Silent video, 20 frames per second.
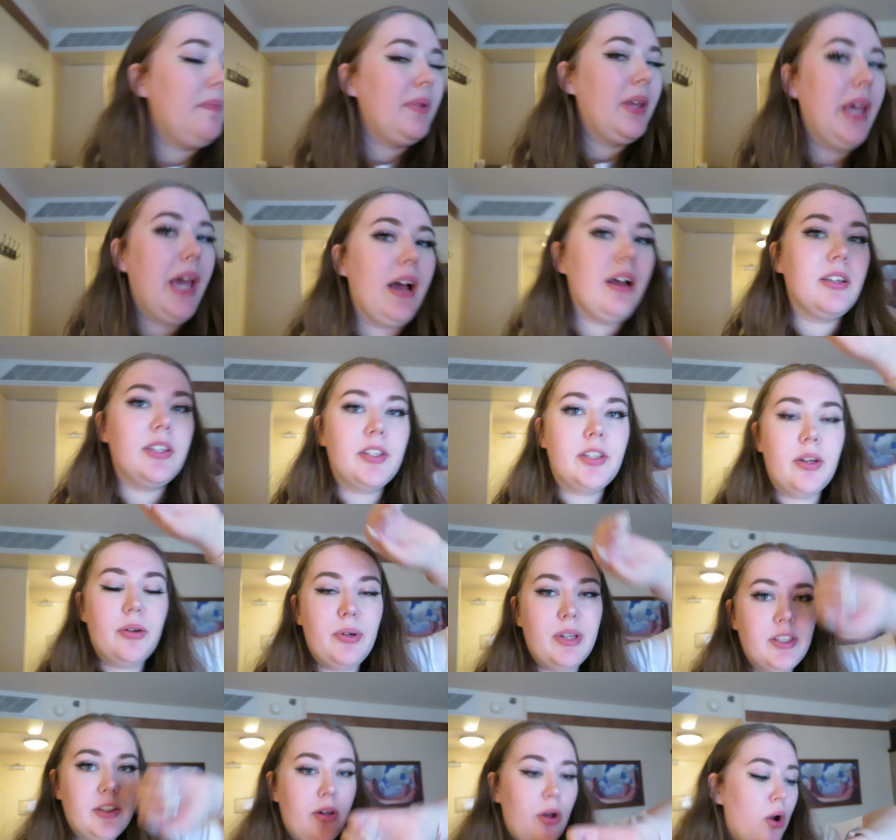Yeah, so
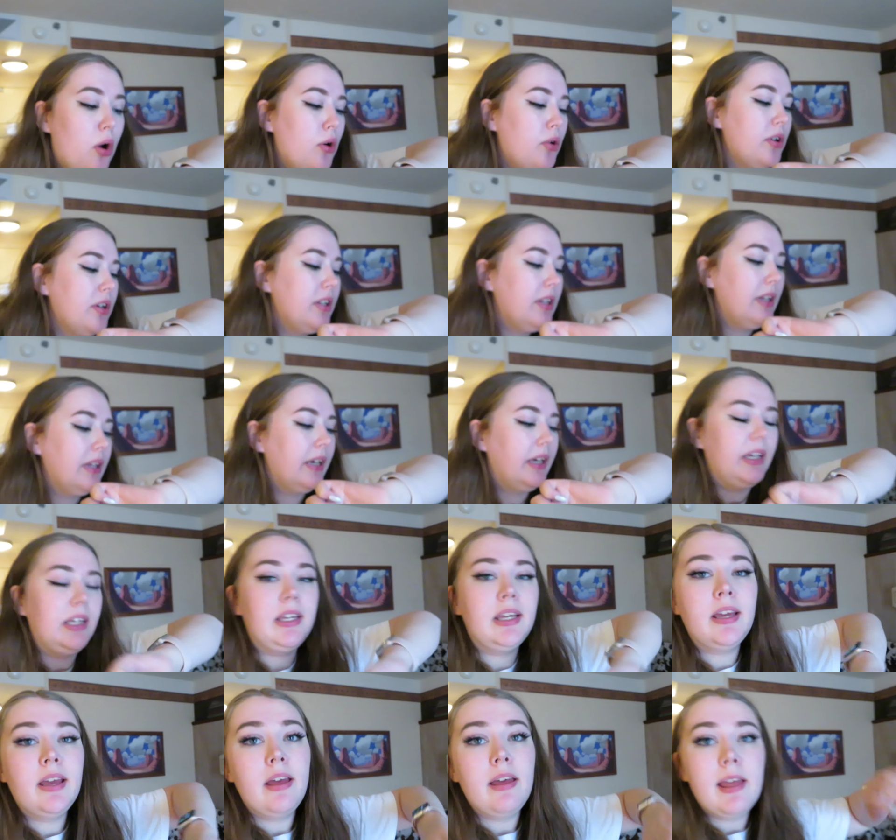it's
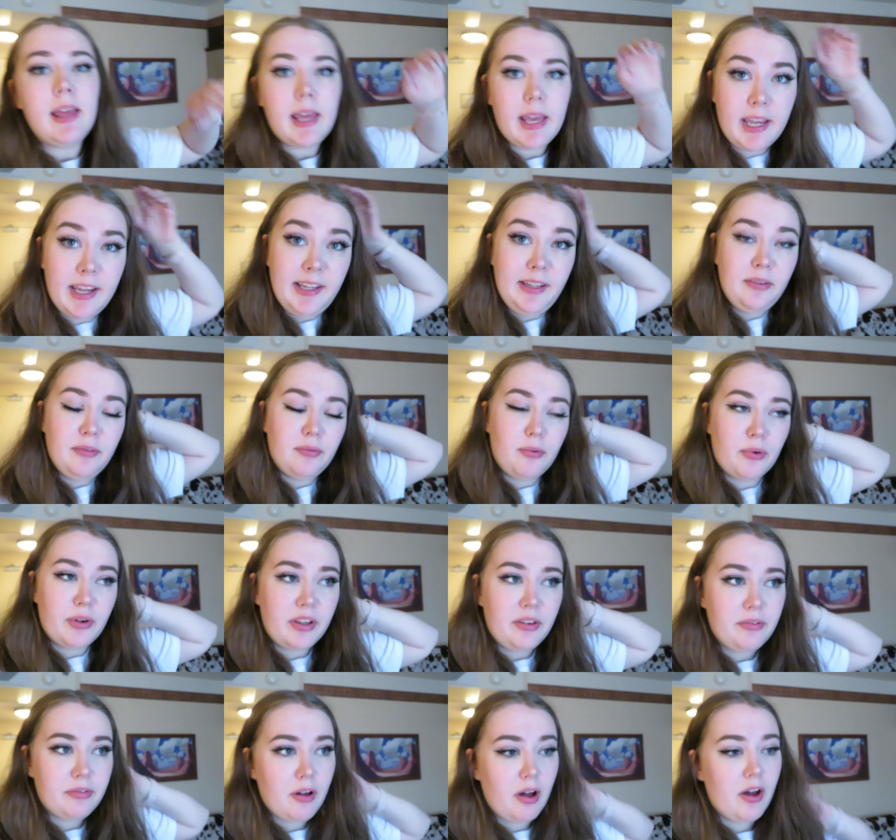currently
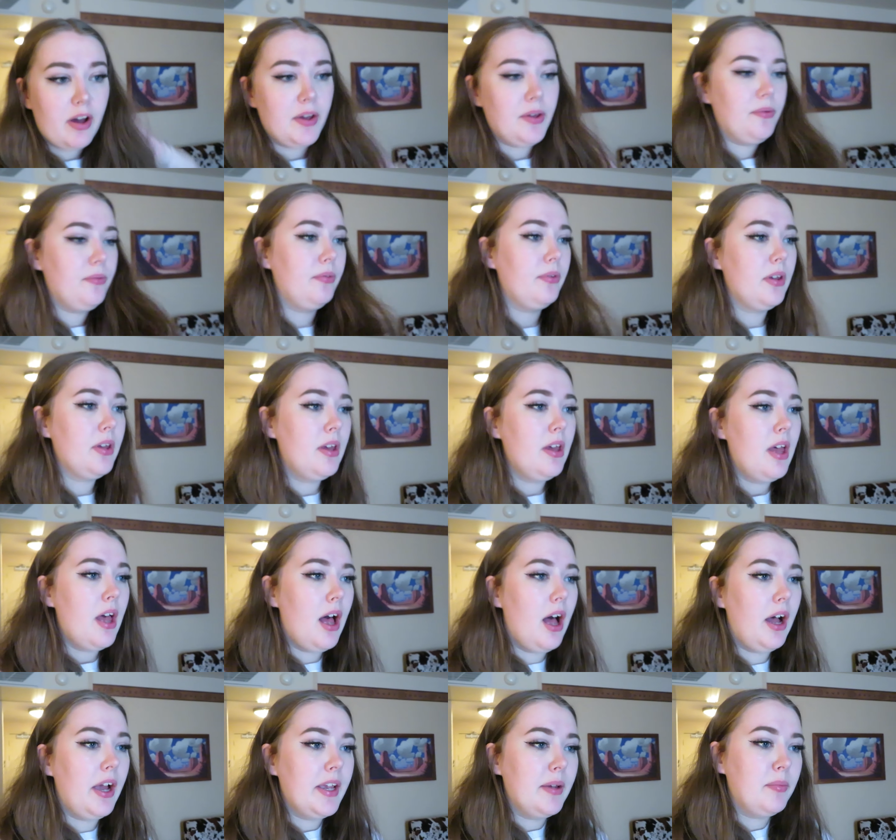8:45.
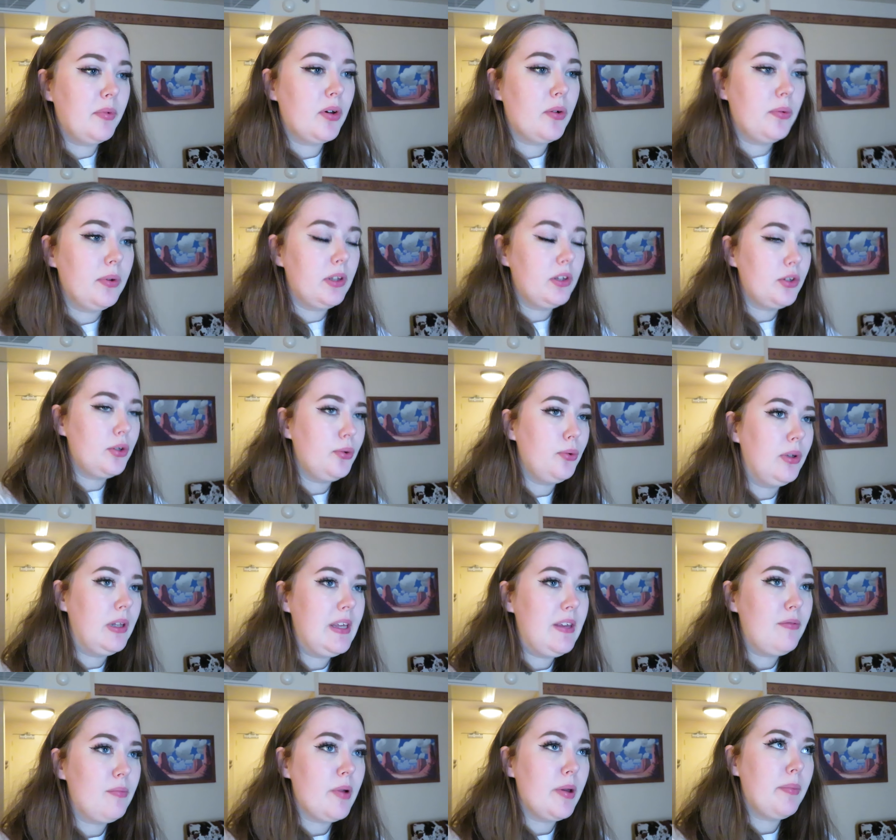I am going to
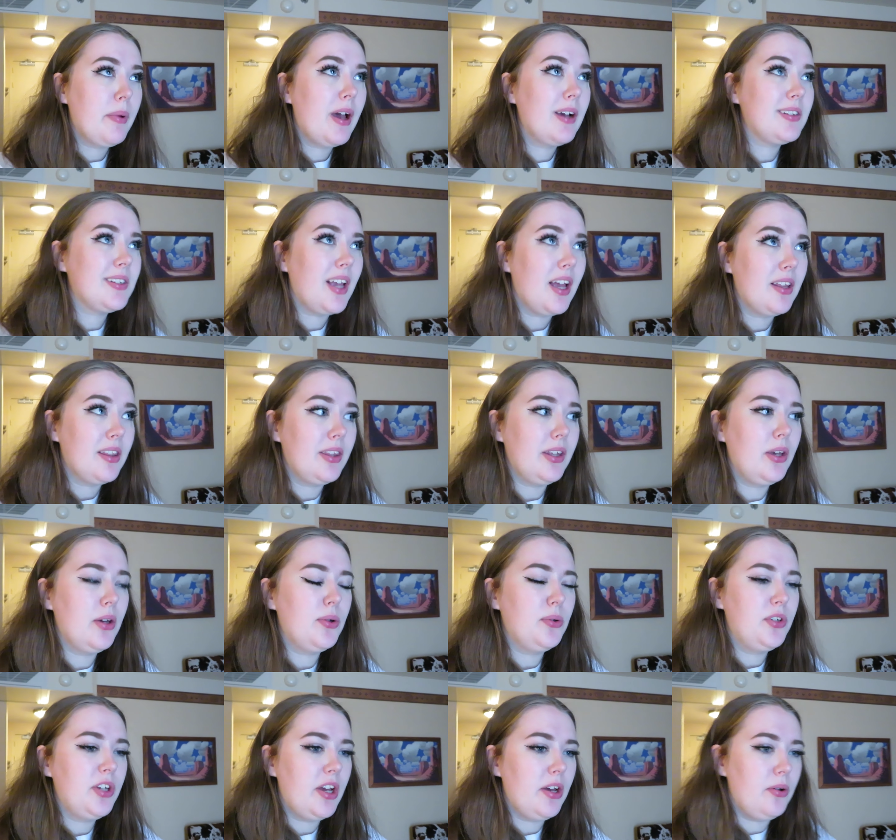leave my bags at the
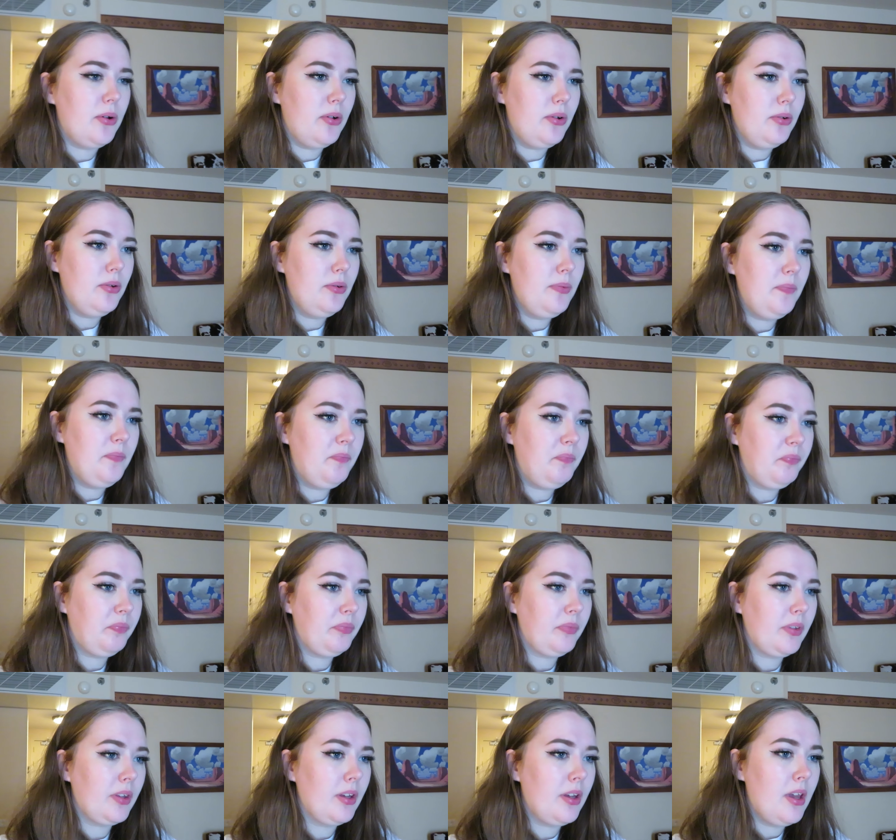hotel.
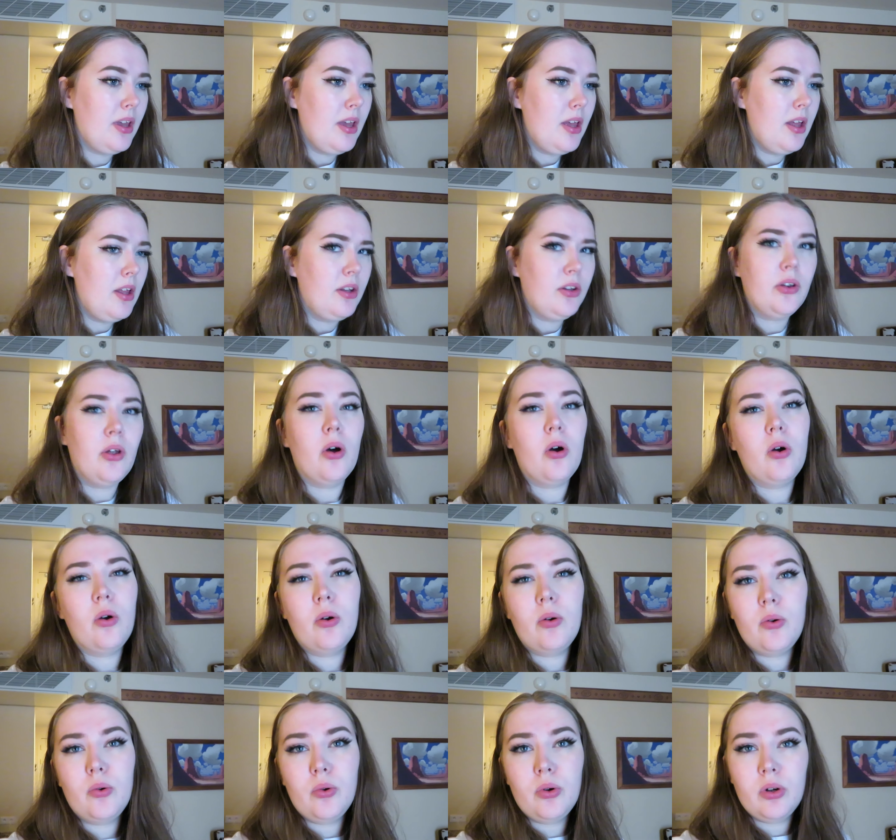
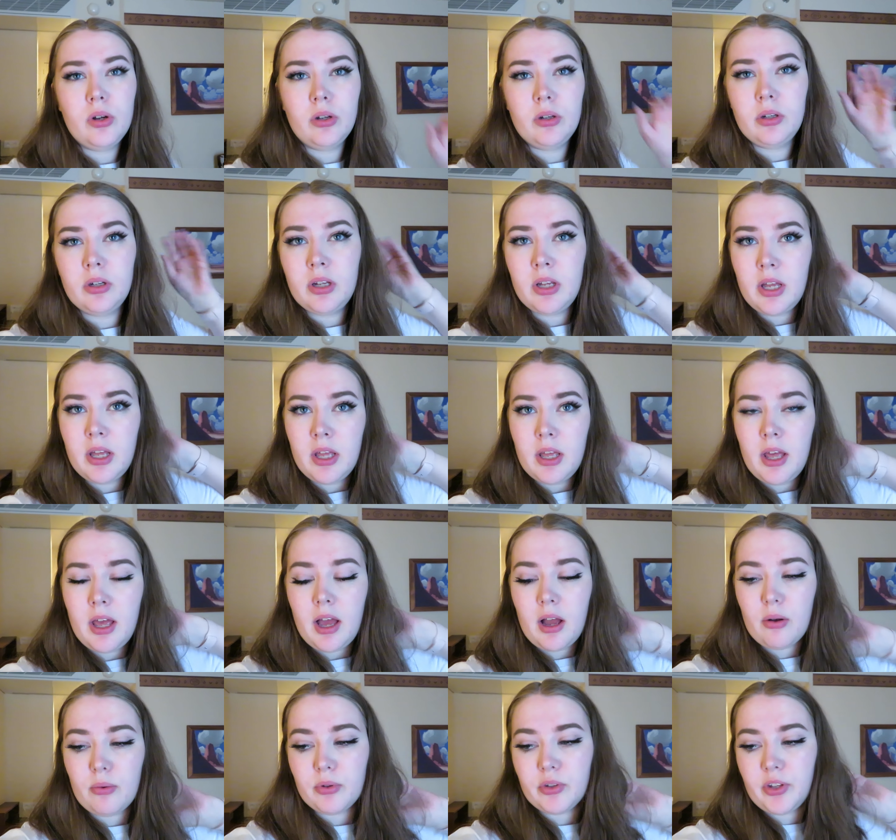No,
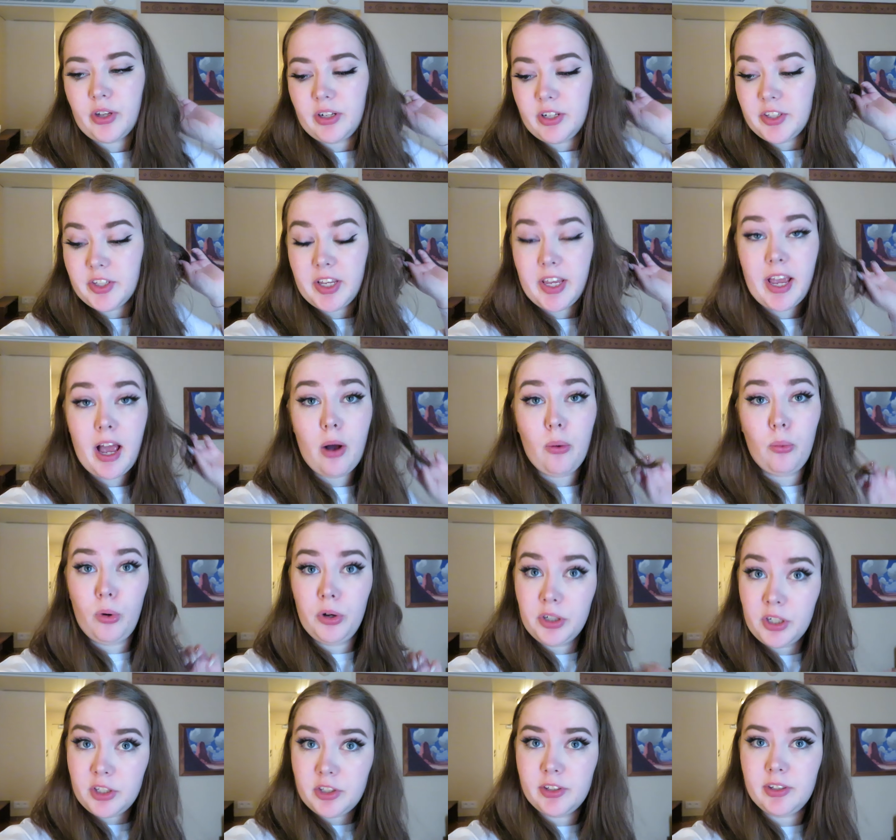I was gonna say I
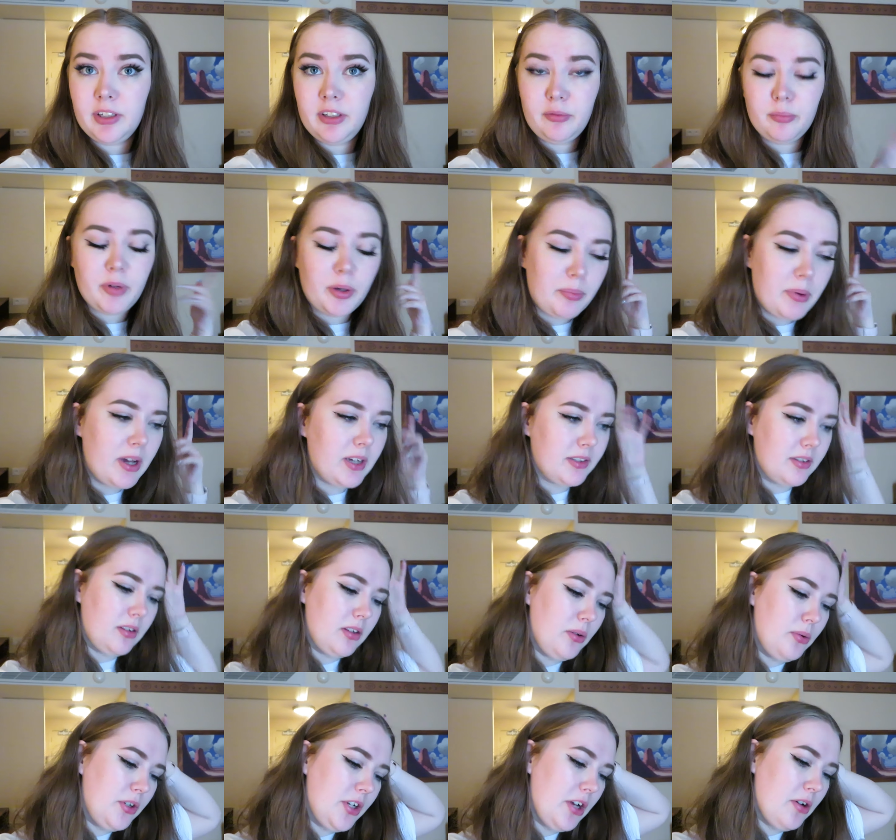wanted to leave my bags at
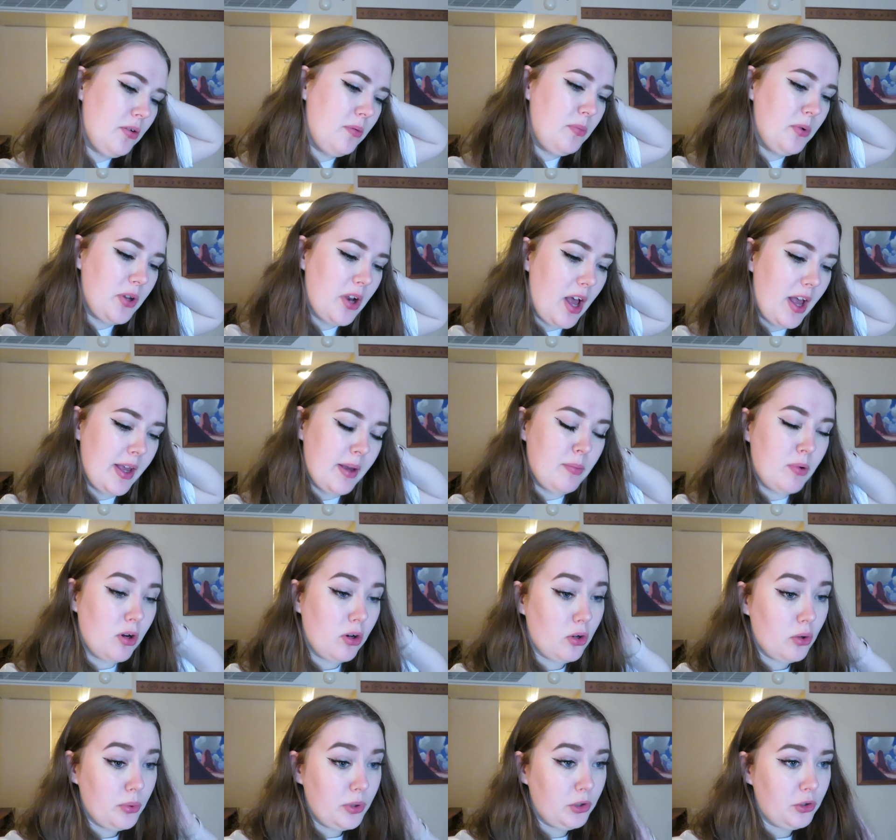the hotel, but I am
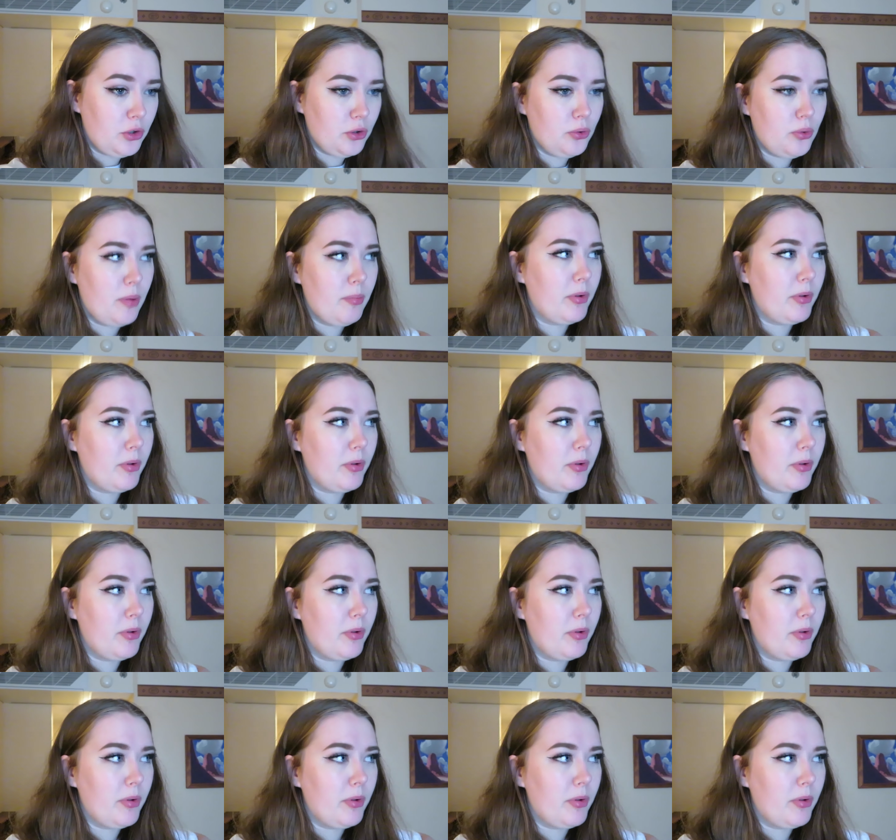not going to.